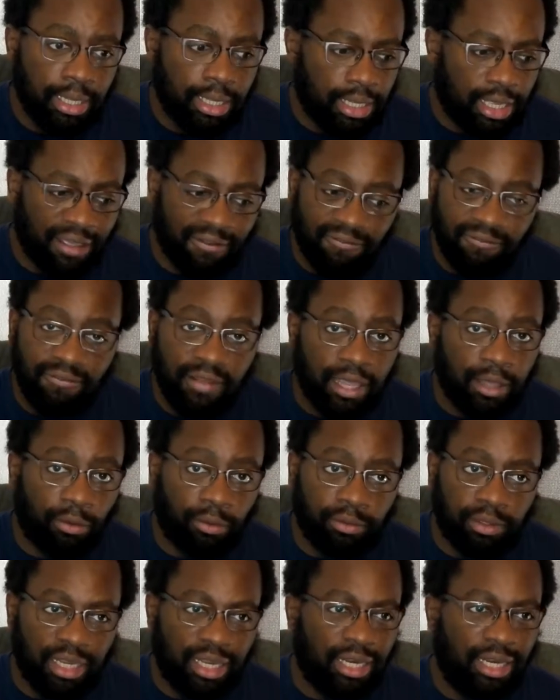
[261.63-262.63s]
It failed.
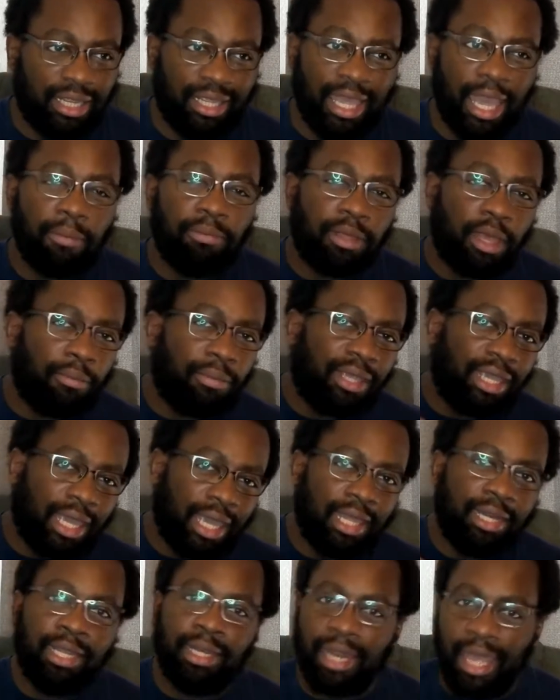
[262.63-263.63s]
It kept coming
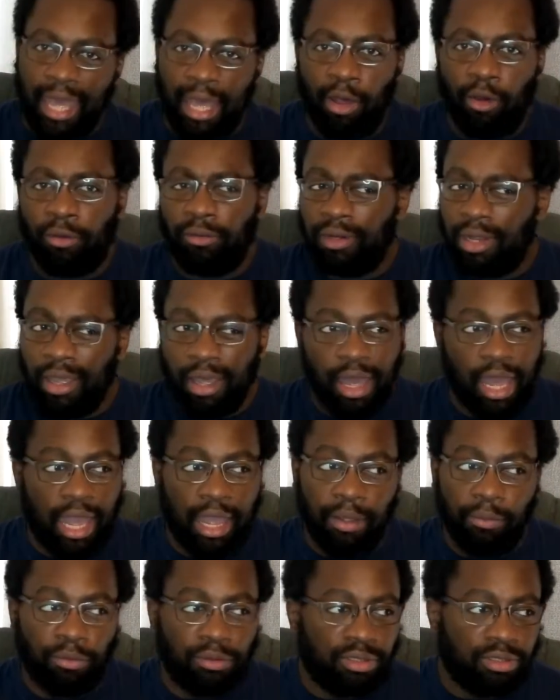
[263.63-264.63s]
in and out.
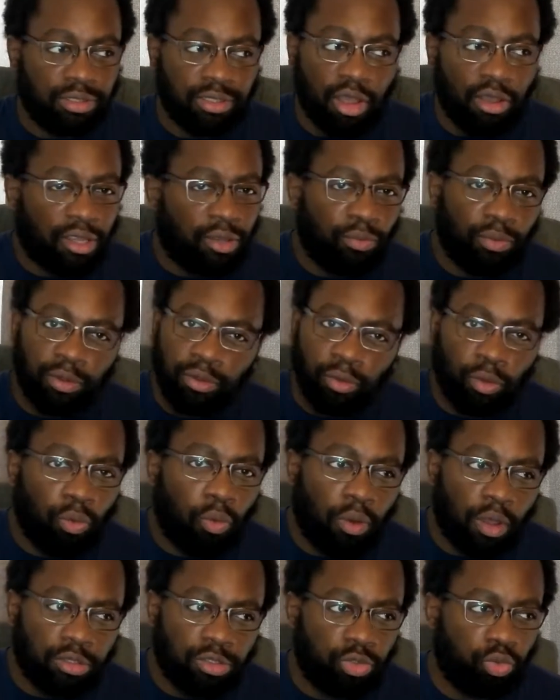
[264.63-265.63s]
I was talking with
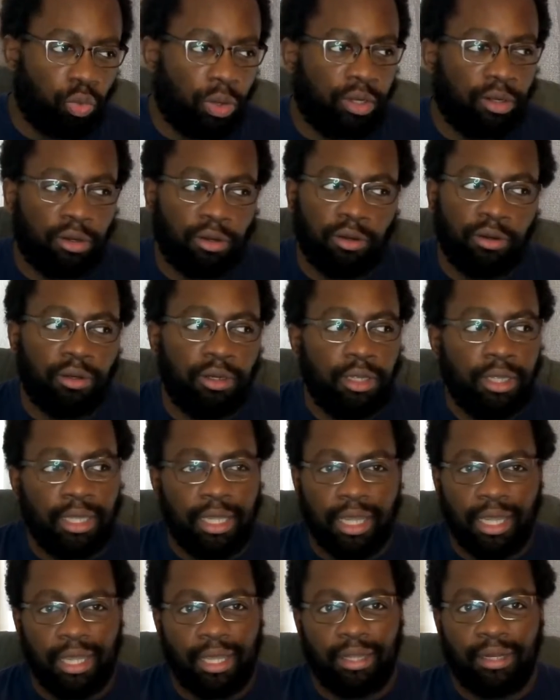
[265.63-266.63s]
Google on Twitter,
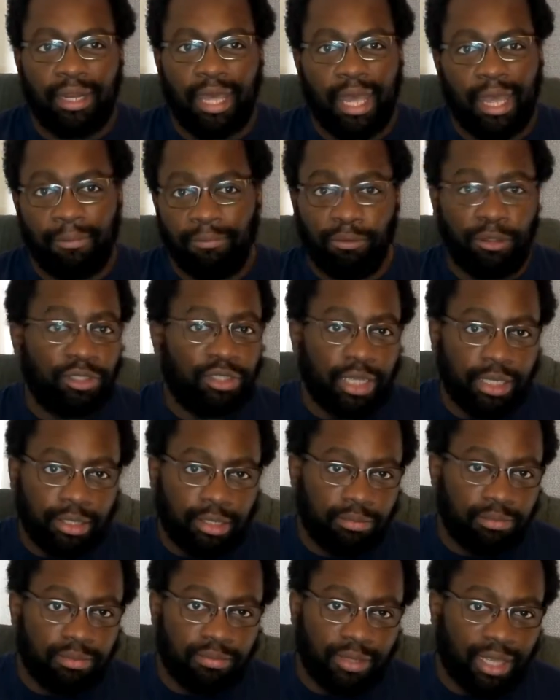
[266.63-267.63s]
and I appreciate
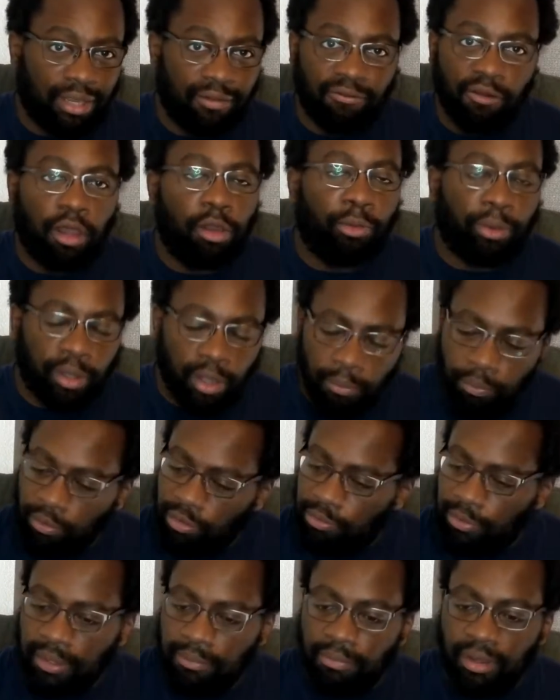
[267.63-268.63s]
them like following up
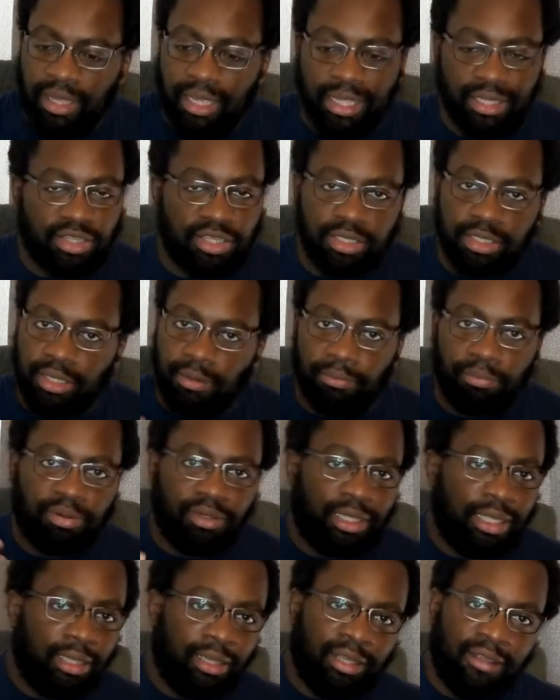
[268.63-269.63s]
with me, but it just
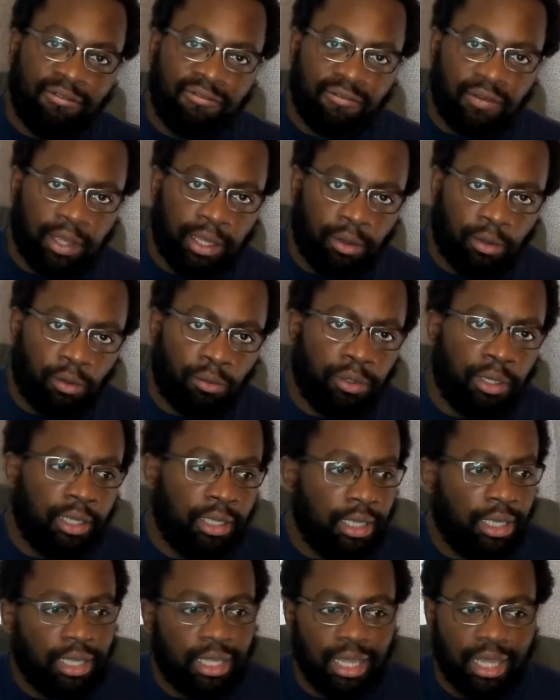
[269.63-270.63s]
completely failed,
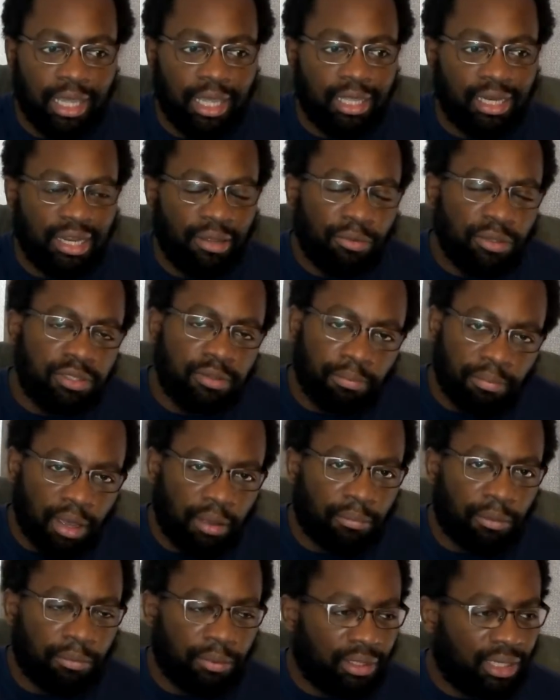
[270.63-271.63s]
and it was a
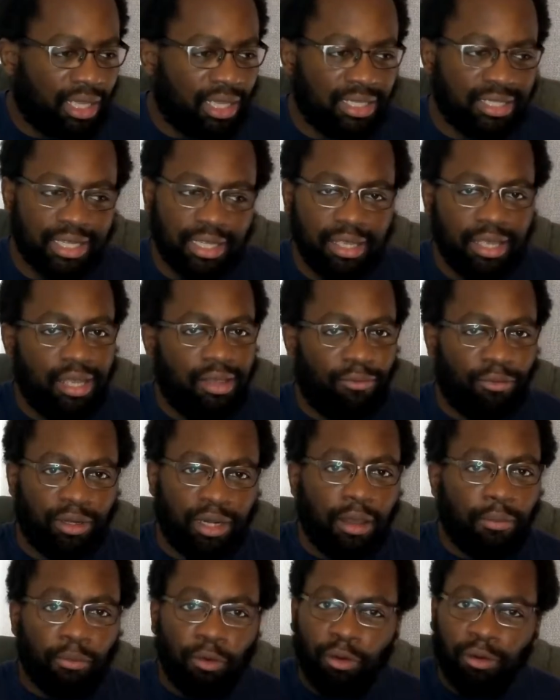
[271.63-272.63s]
bummer because when
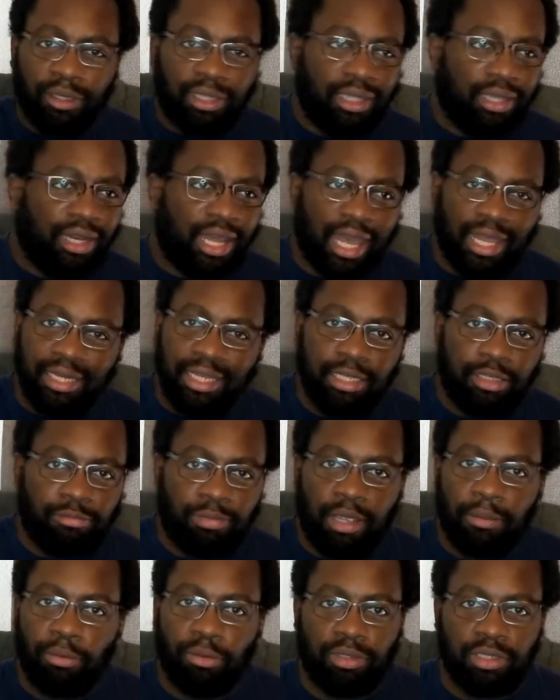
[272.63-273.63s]
I'm working, I need to
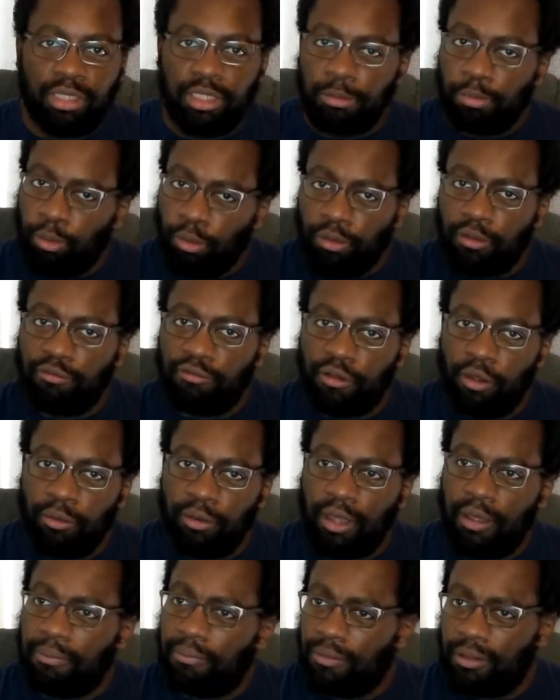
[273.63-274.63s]
be able to just pull the phone
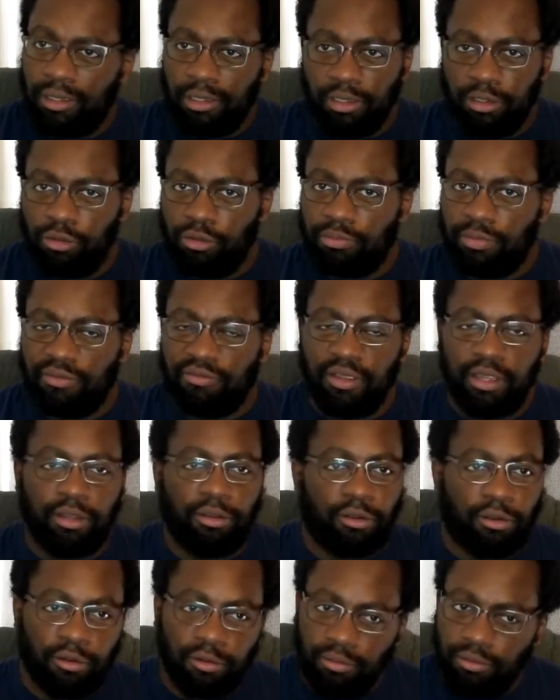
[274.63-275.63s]
up, use my
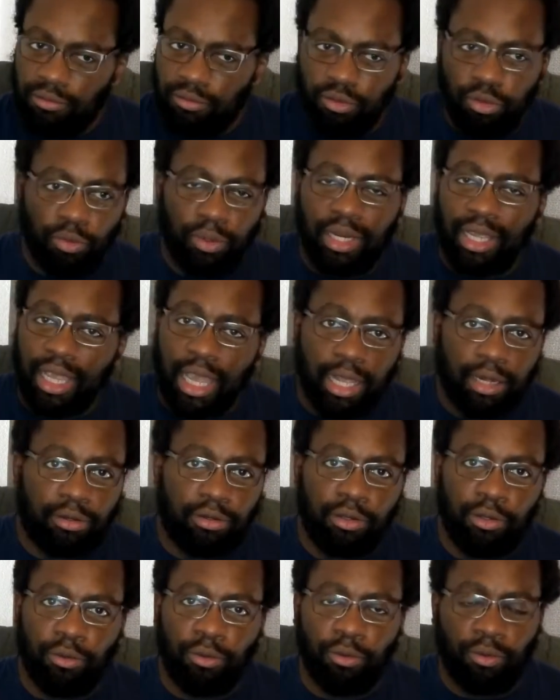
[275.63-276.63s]
finger, do what I gotta
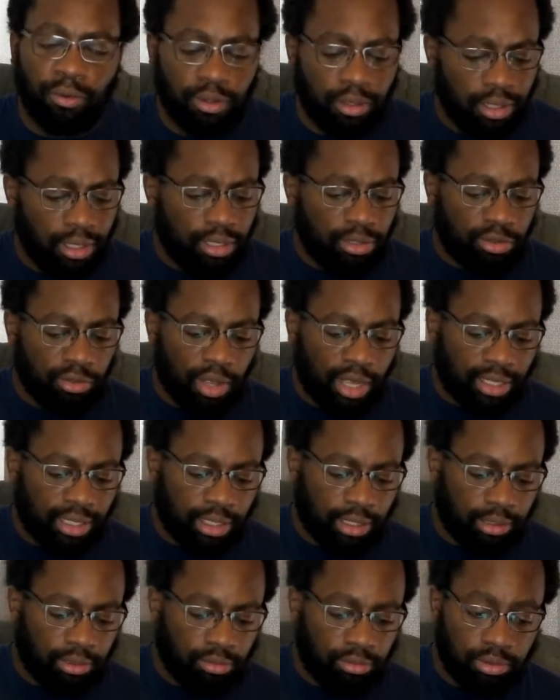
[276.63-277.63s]
do so I
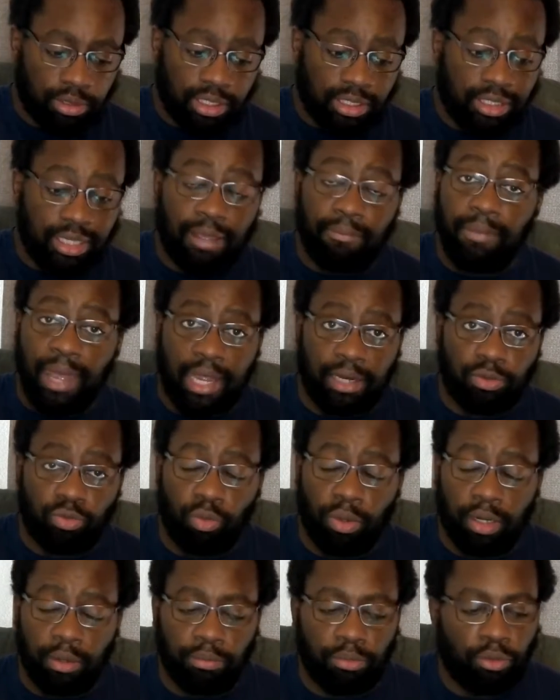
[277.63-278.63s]
can just get back to
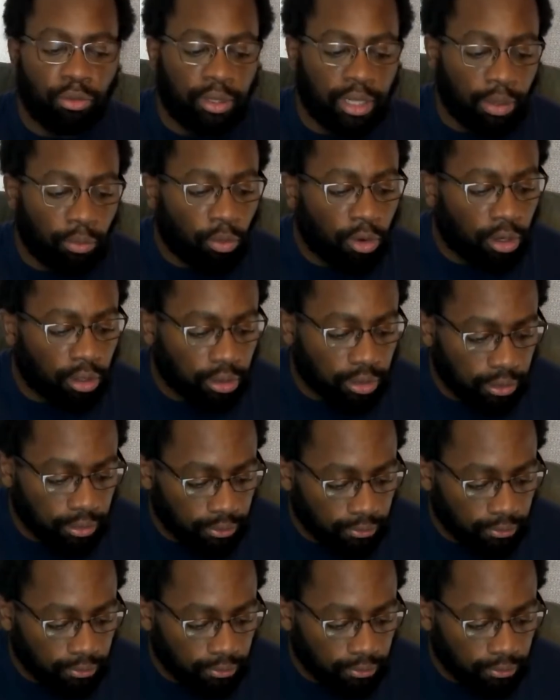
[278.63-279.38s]
what I'm doing at work.